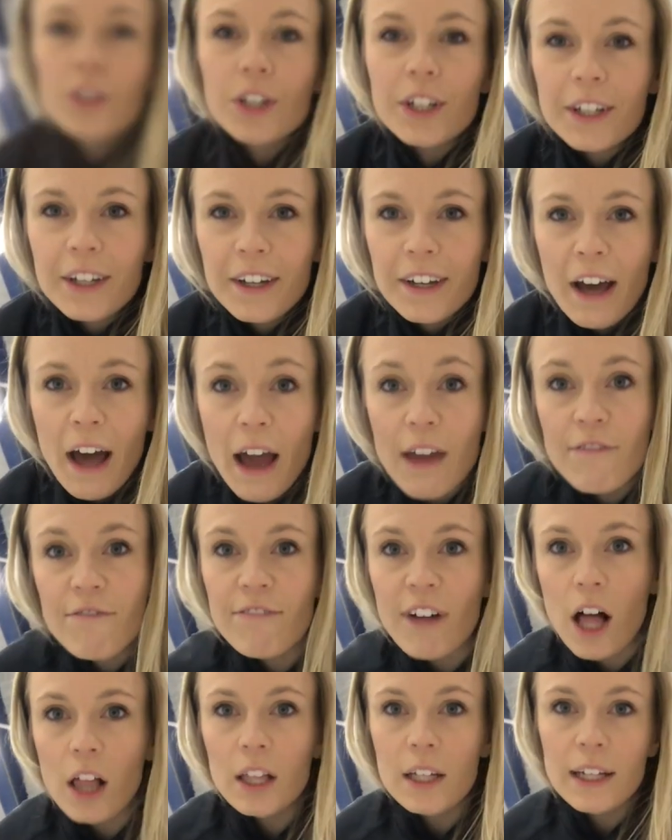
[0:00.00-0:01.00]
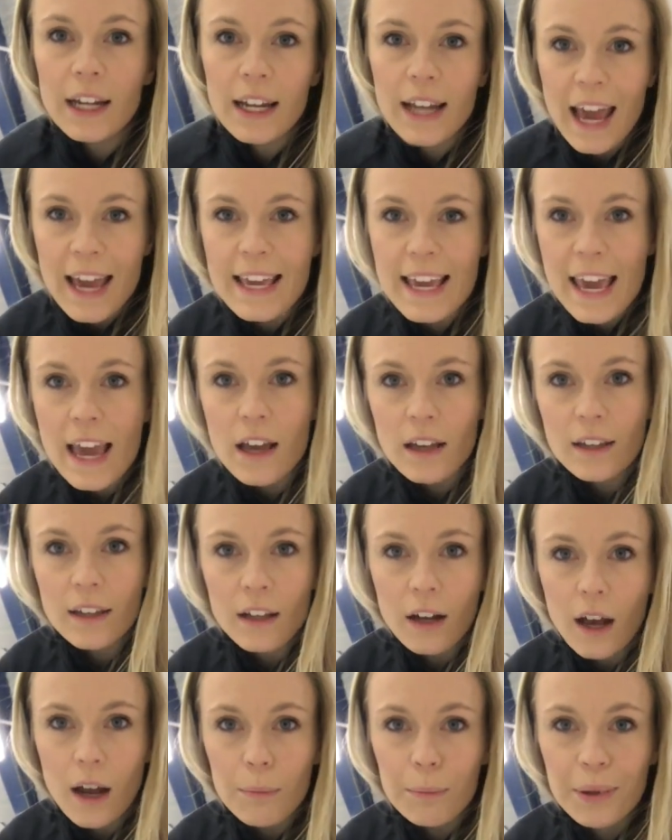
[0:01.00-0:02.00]
Look, I've fallen and I can't
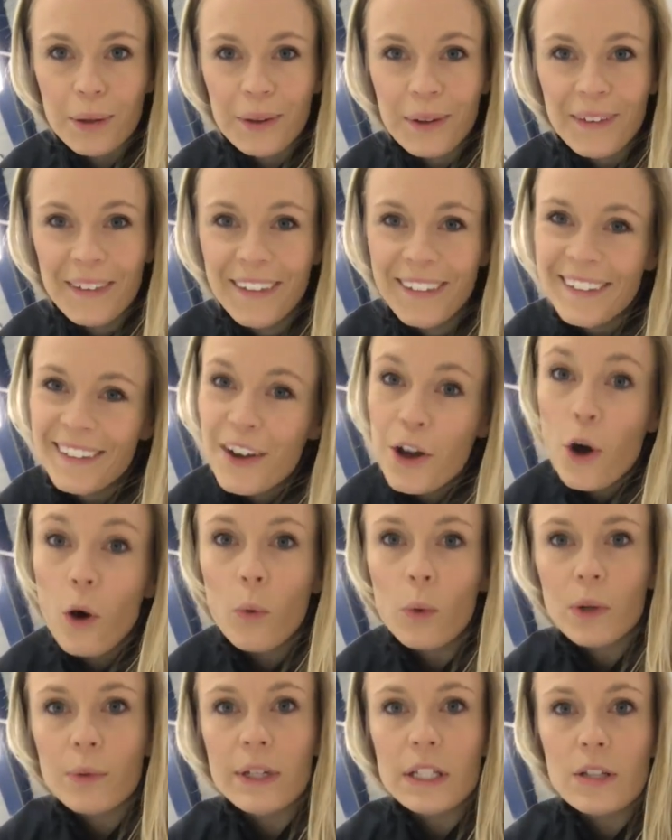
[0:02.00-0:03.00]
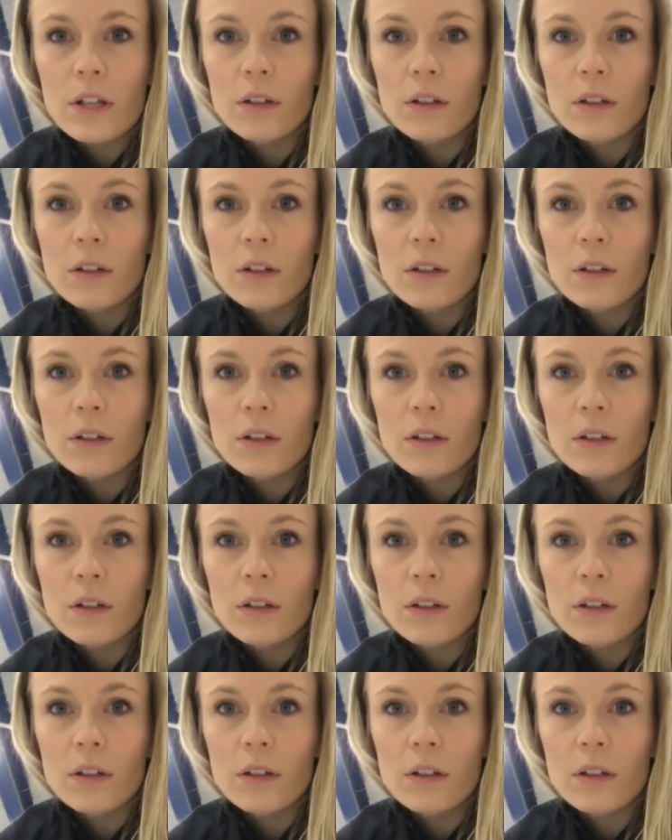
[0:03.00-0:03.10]
get up. What do we